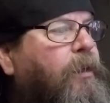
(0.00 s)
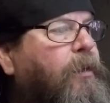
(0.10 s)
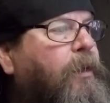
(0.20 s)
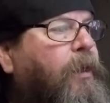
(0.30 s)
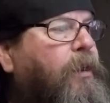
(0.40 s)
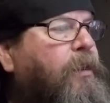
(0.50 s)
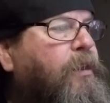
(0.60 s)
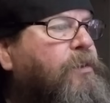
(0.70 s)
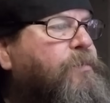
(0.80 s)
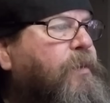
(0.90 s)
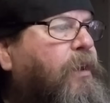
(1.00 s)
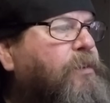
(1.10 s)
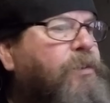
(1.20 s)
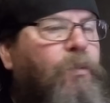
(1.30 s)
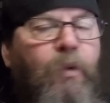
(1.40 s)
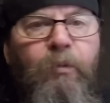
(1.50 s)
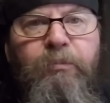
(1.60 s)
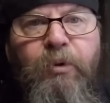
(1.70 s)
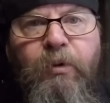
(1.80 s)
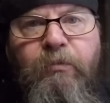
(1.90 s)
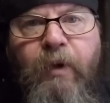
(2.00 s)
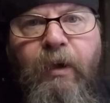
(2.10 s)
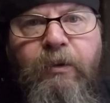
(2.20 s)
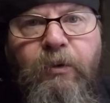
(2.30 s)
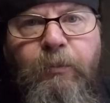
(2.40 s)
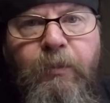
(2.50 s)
And it is, because it won't pull vacuum.